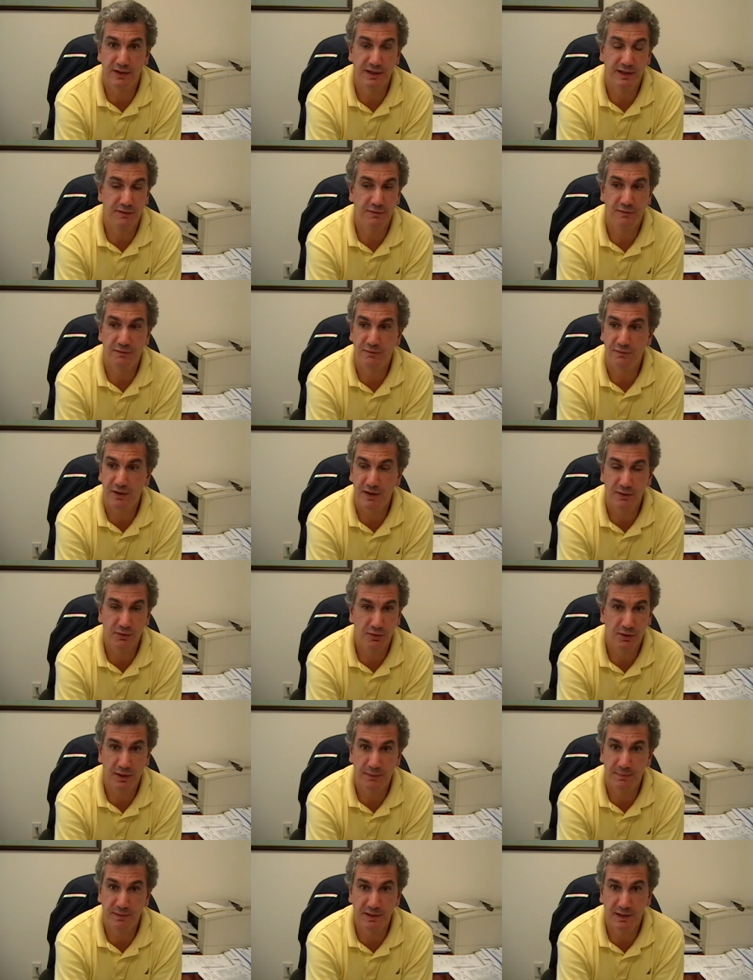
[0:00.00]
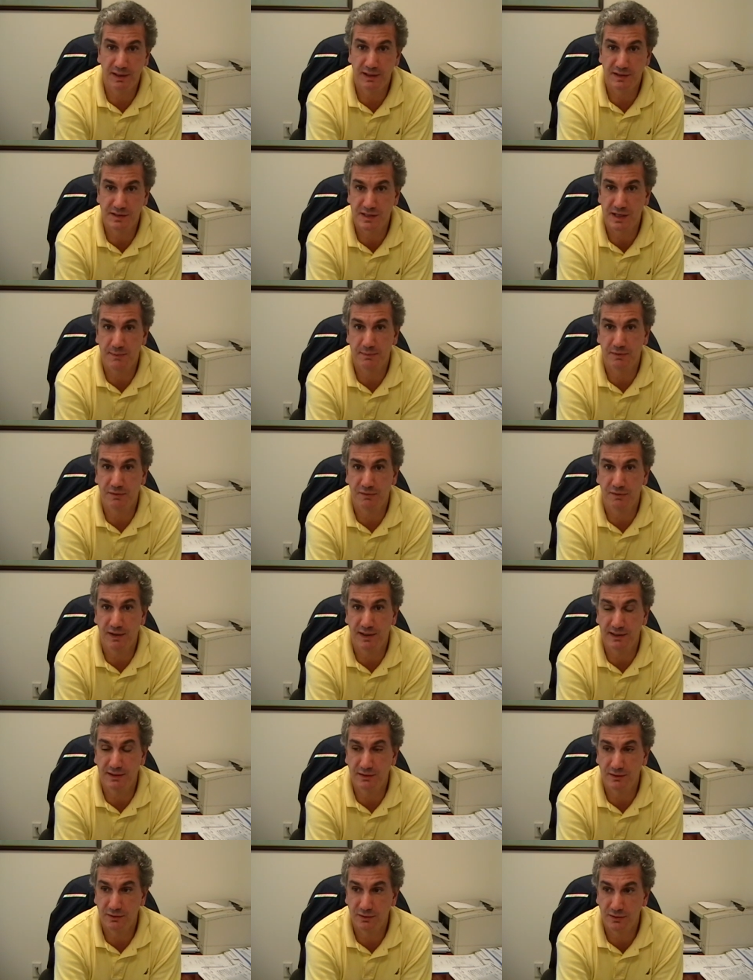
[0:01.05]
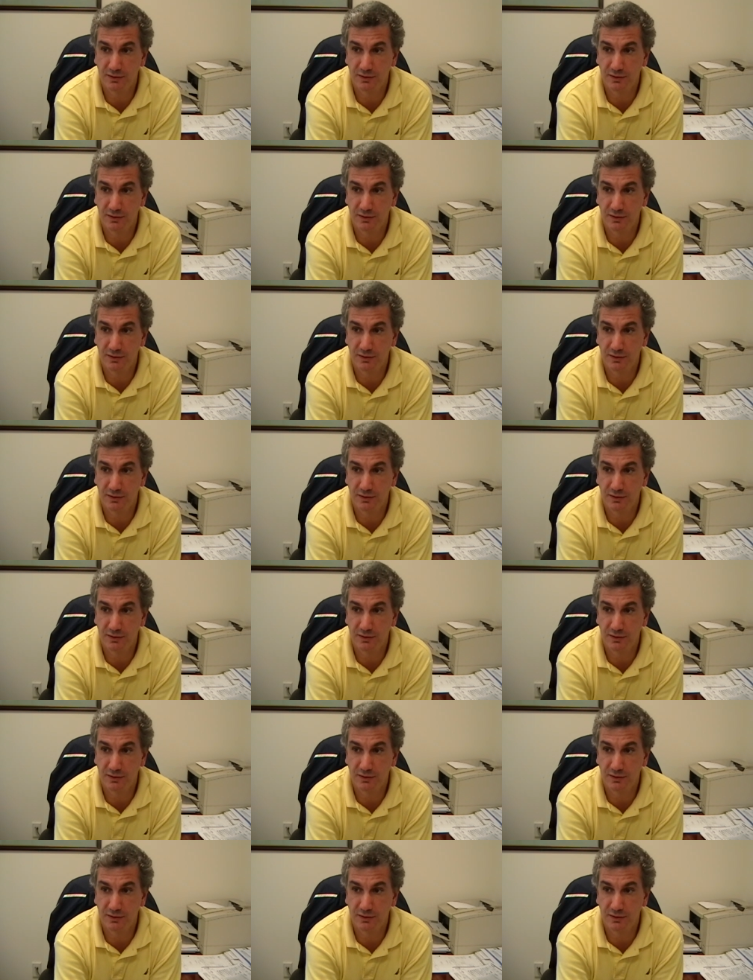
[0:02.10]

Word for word: and he followed up, and they stopped the fight